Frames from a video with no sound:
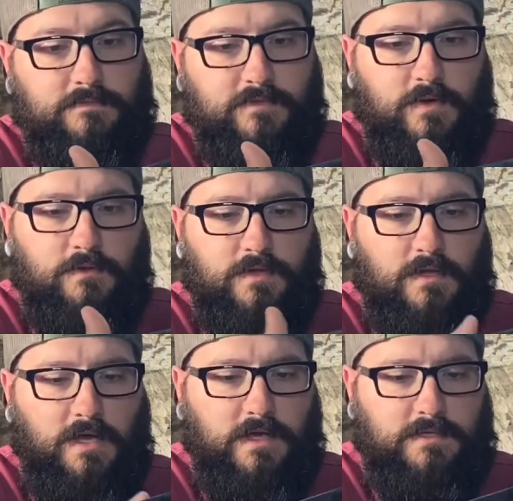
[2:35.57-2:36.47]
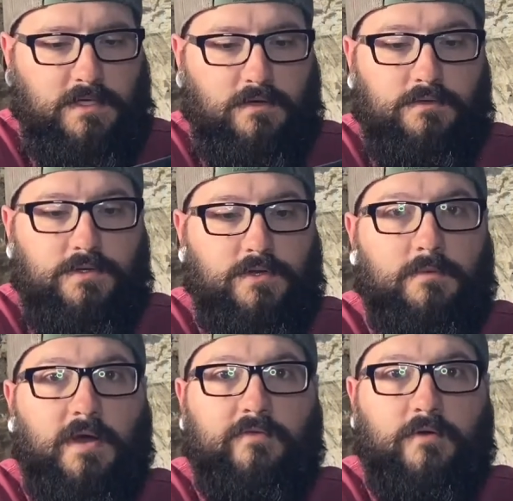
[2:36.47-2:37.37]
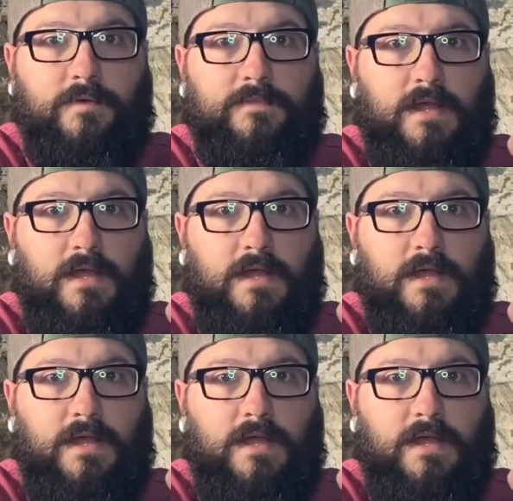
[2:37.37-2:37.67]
you're holding the Glock, it's like holding a 2x4.